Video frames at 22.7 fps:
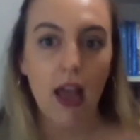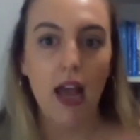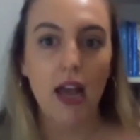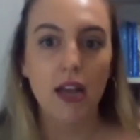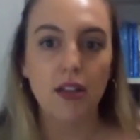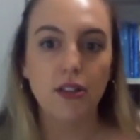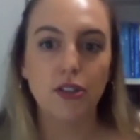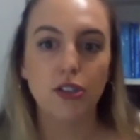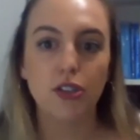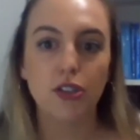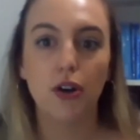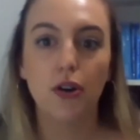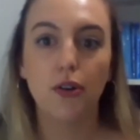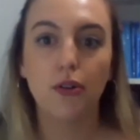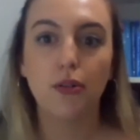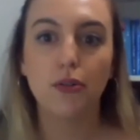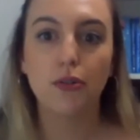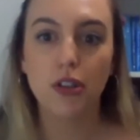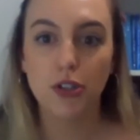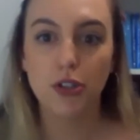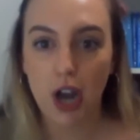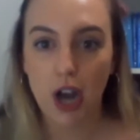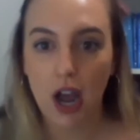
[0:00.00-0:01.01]
And so
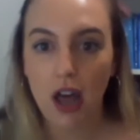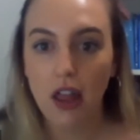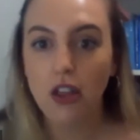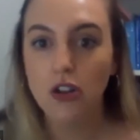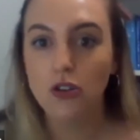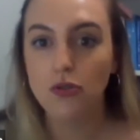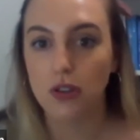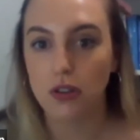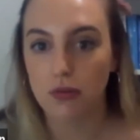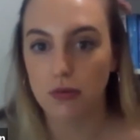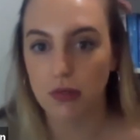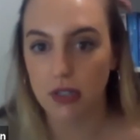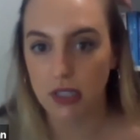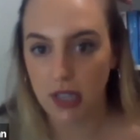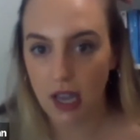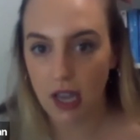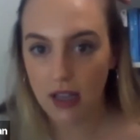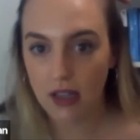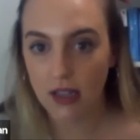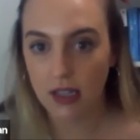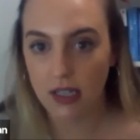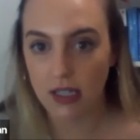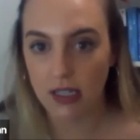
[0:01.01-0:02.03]
the challenge with the
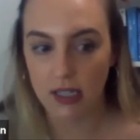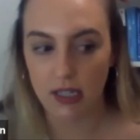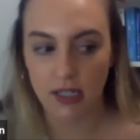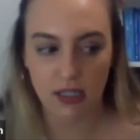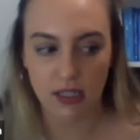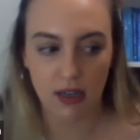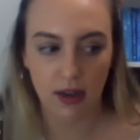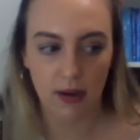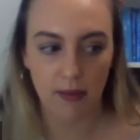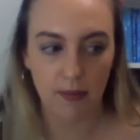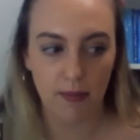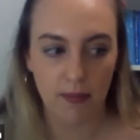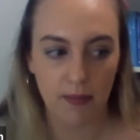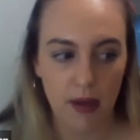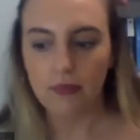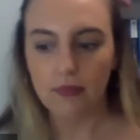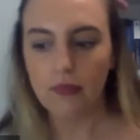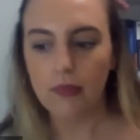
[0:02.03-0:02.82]
recycling system